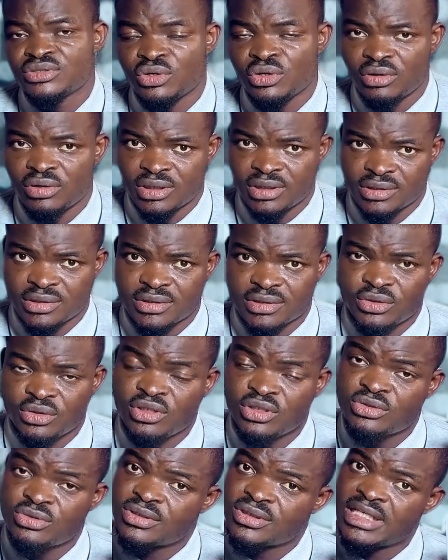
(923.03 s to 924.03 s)
current. You
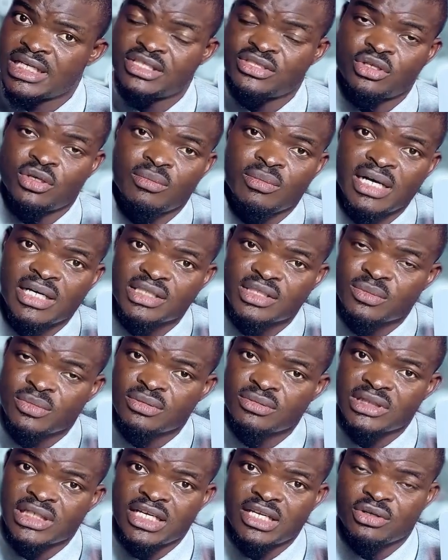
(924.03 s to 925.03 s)
need to set your
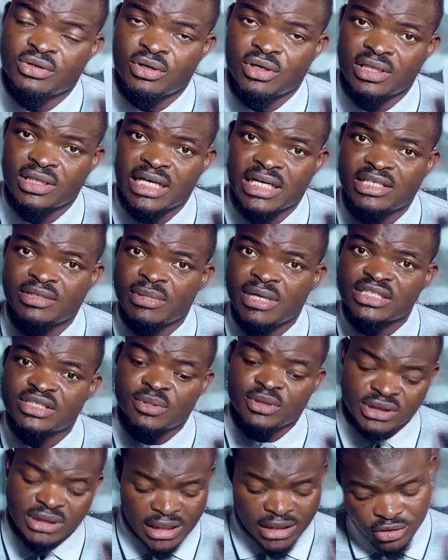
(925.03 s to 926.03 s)
maximum charging current. And the
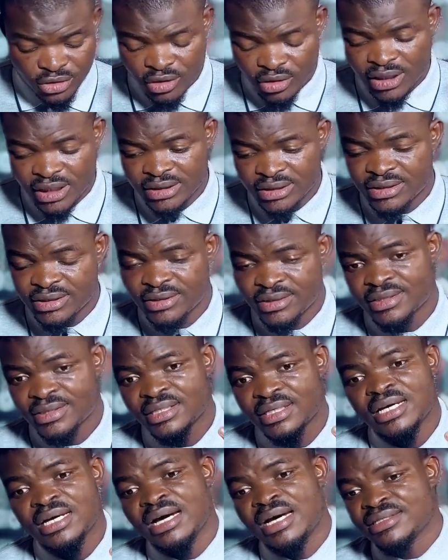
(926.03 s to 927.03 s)
maximum charging current is
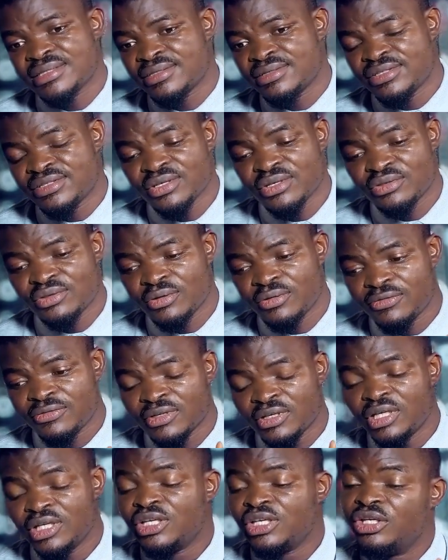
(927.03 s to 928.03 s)
as a result of
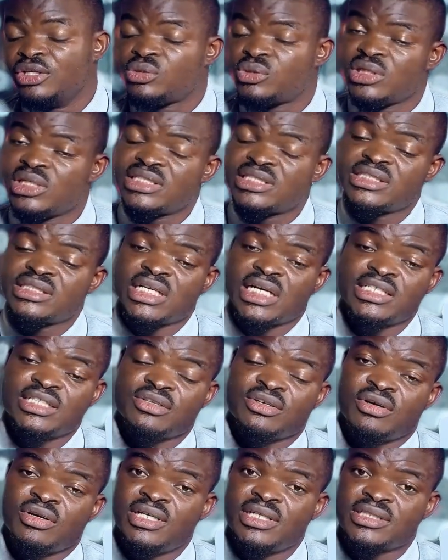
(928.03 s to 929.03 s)
utility charging
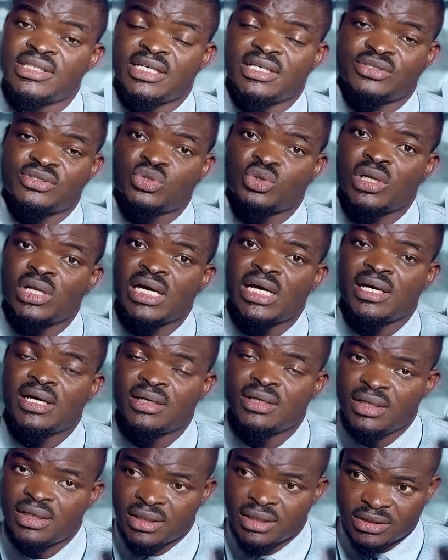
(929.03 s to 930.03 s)
current and solar
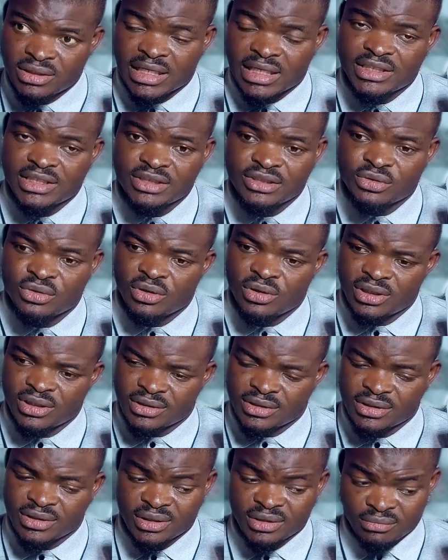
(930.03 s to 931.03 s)
charging
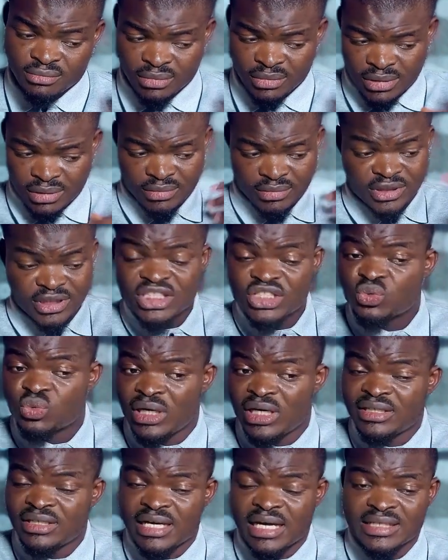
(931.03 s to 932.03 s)
current. This
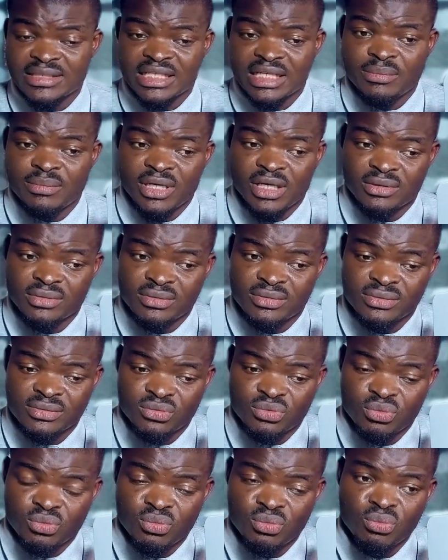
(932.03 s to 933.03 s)
one has about
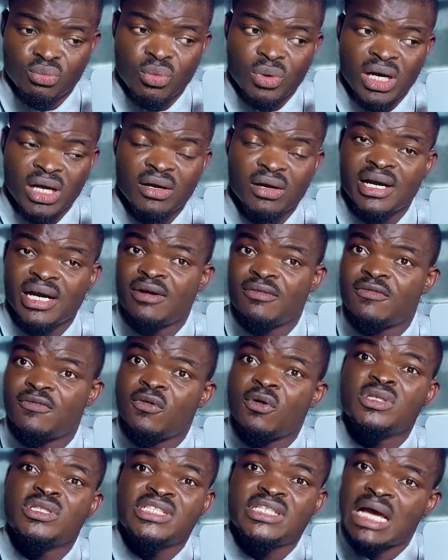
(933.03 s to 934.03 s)

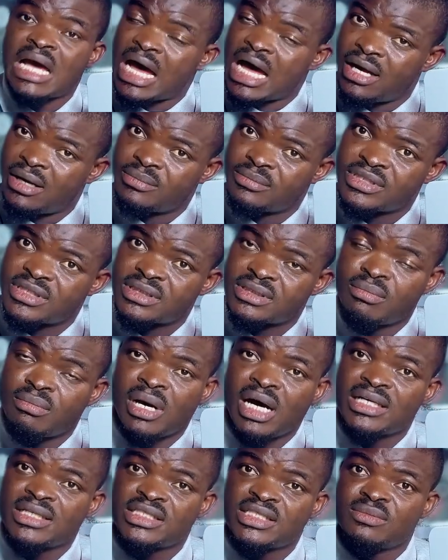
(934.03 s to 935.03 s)
140 amps
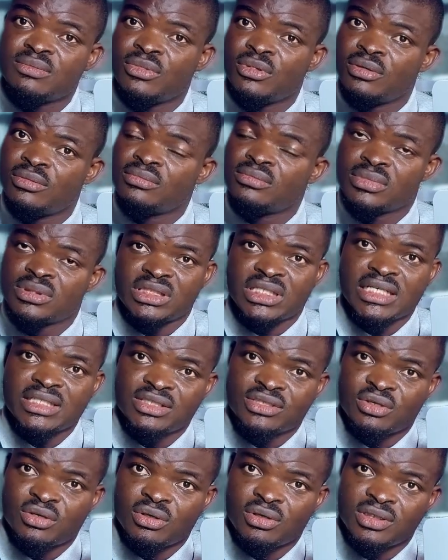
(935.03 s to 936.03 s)
maximum
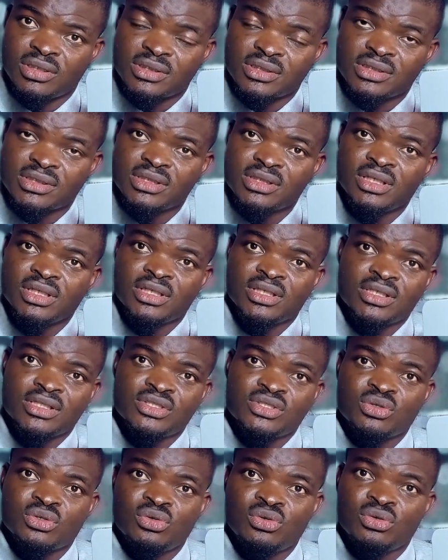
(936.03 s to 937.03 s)
charging current.
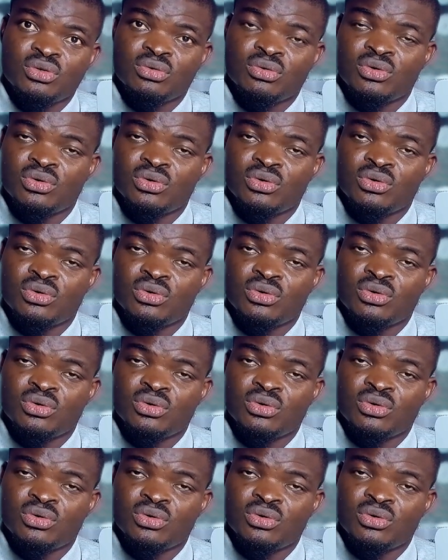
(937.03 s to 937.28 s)
So